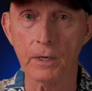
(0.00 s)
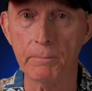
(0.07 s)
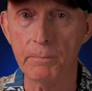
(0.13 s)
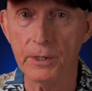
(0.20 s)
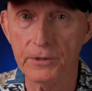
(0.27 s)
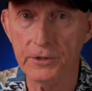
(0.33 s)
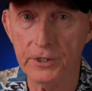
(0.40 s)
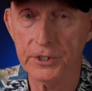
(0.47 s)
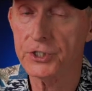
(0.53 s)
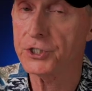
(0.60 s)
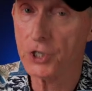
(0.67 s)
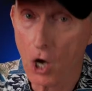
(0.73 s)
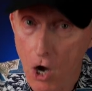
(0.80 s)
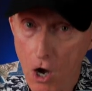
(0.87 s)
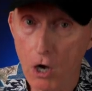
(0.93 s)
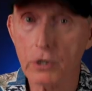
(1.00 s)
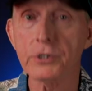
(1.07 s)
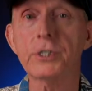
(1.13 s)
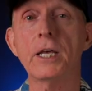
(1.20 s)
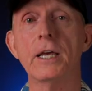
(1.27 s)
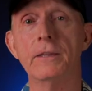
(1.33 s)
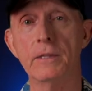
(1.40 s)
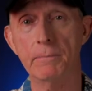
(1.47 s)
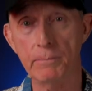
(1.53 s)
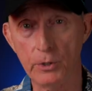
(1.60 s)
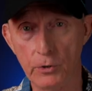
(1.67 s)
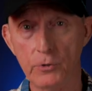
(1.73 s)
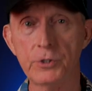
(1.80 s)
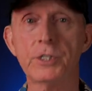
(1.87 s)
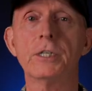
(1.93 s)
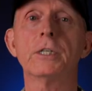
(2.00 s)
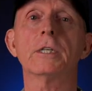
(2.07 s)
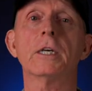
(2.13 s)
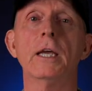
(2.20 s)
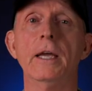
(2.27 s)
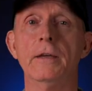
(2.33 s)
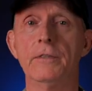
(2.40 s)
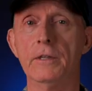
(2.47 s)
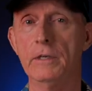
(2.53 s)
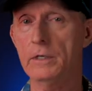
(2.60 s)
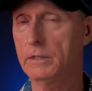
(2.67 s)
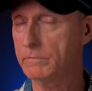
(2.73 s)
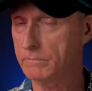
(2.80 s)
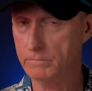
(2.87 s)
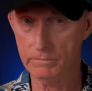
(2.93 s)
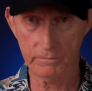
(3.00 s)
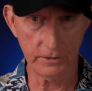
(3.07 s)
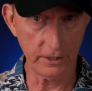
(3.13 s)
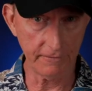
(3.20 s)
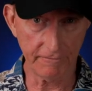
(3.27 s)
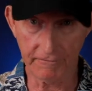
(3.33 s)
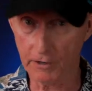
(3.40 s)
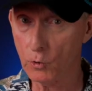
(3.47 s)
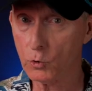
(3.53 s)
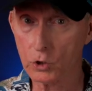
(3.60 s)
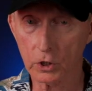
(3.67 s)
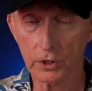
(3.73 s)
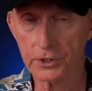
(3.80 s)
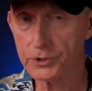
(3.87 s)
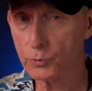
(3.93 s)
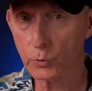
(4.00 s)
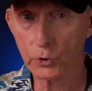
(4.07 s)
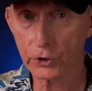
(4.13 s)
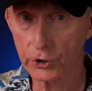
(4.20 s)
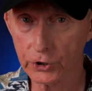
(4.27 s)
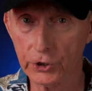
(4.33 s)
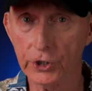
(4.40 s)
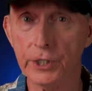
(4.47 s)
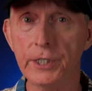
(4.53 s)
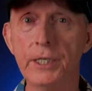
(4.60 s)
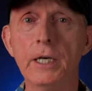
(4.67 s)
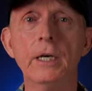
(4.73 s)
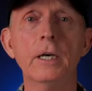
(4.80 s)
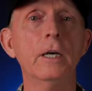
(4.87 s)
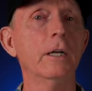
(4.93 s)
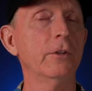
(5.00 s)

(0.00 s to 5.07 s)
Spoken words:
but the songs and the music and the vocalists were good.